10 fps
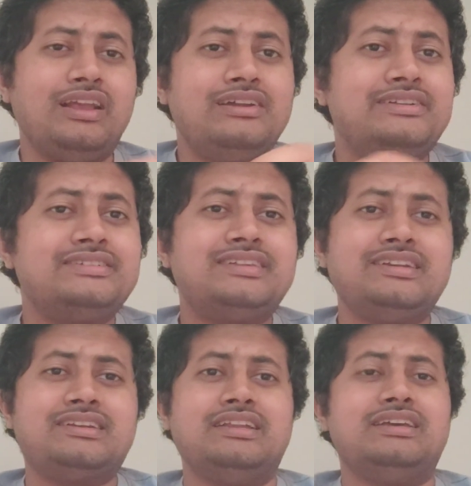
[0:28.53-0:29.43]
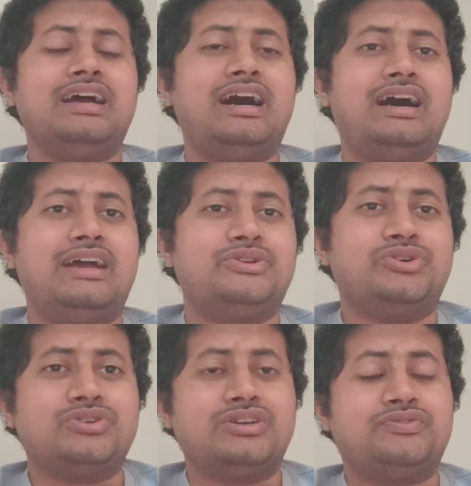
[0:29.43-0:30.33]
recently, I
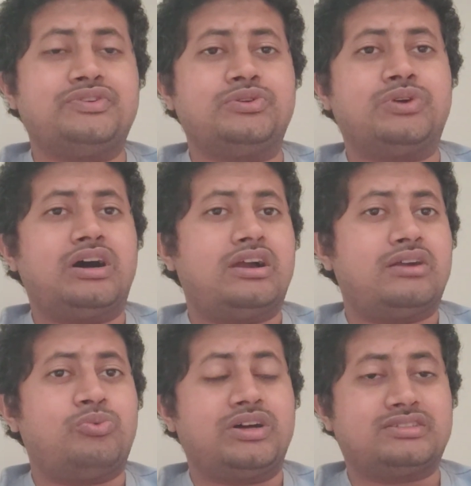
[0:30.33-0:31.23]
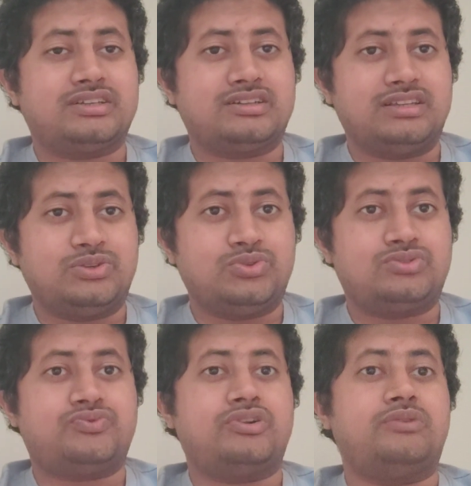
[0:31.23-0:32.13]
don't know if you are watching
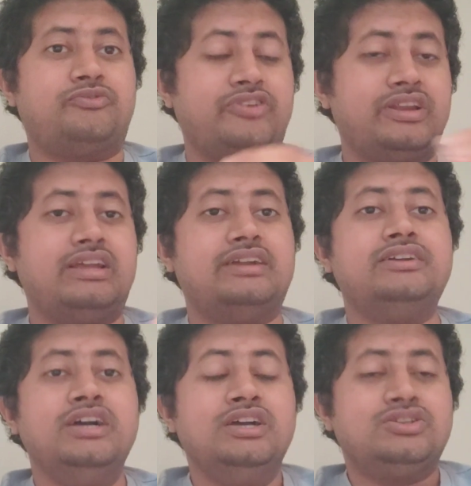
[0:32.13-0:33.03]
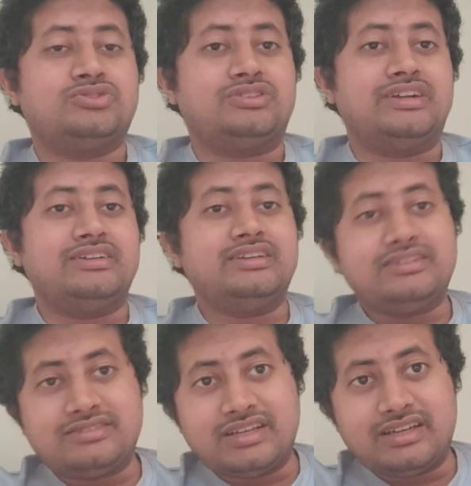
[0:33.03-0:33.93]
news from Finland. So there
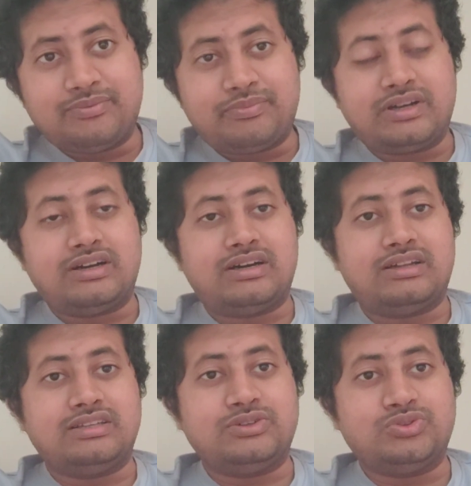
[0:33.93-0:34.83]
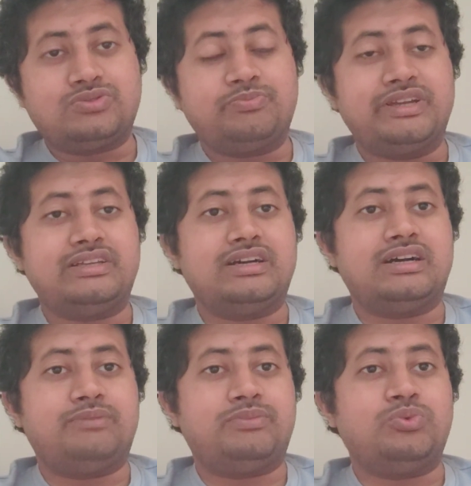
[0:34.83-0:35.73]
is a news
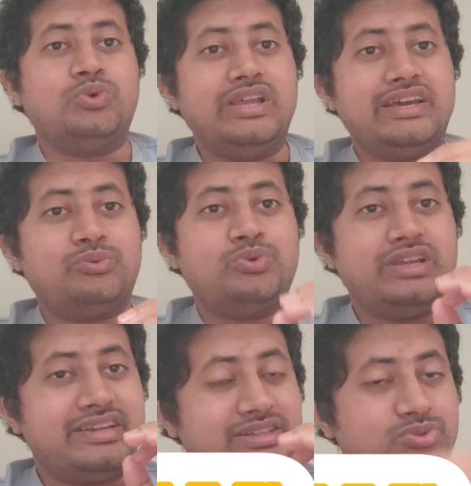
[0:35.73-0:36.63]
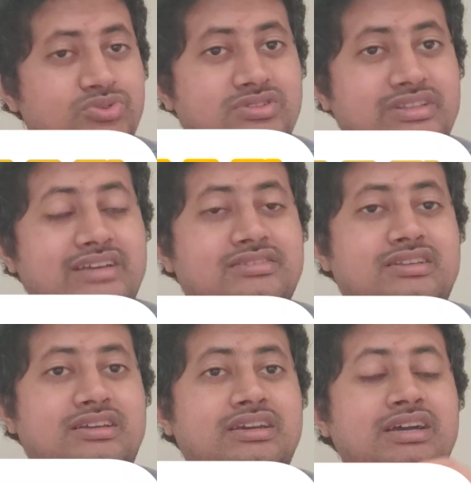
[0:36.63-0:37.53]
media, Ule News. That's
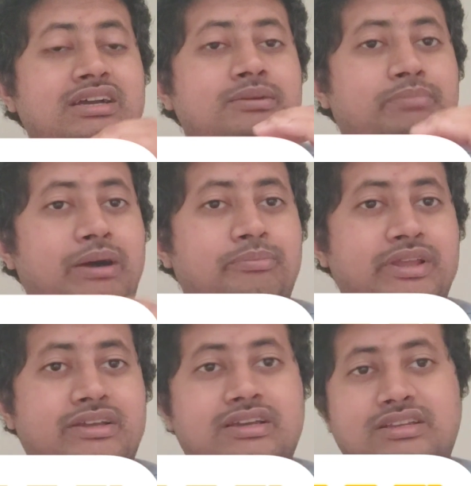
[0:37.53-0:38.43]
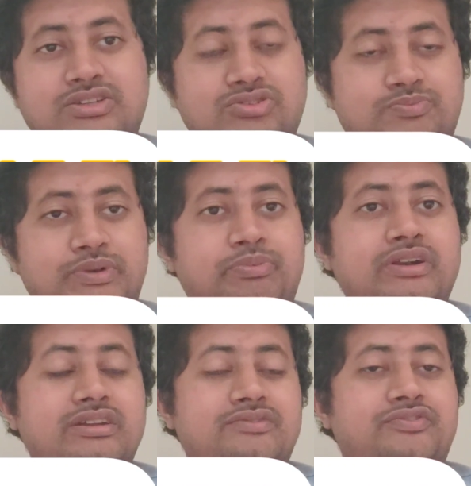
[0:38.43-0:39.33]
a public
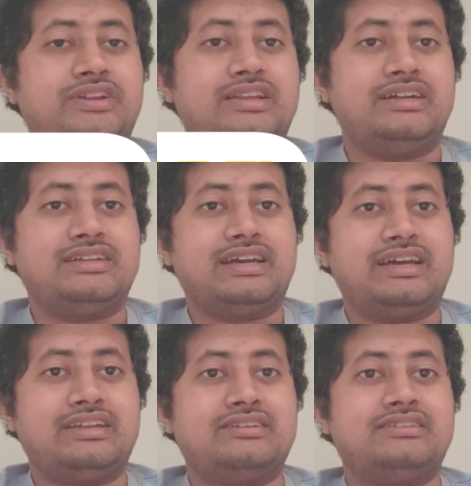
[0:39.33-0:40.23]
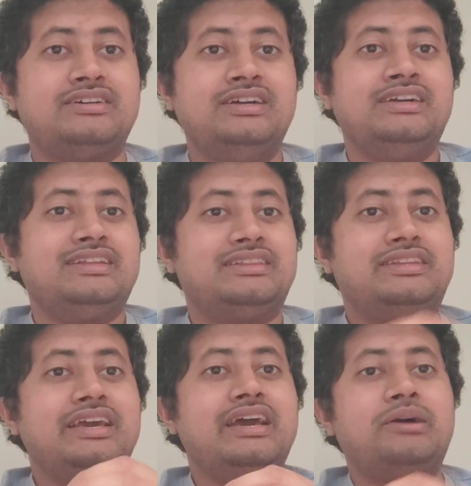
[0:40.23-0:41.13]
newspaper in Finland, and
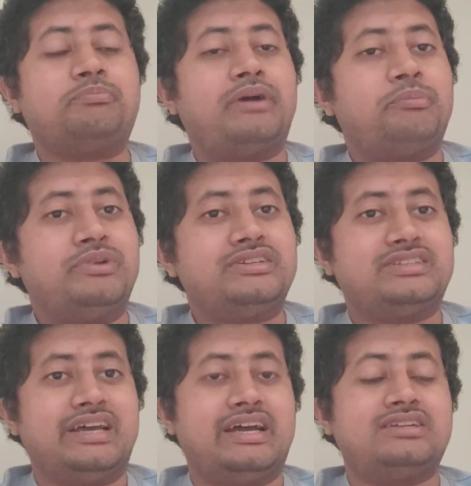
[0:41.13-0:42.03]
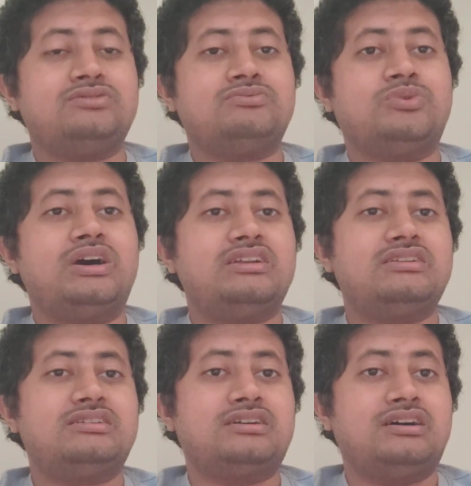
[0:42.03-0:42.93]
they have published that
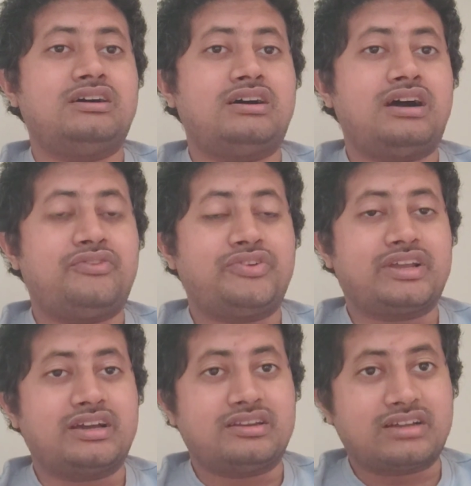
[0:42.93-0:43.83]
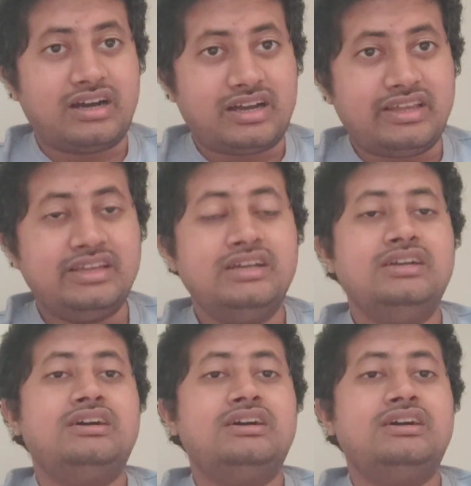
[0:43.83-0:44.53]
one African guy,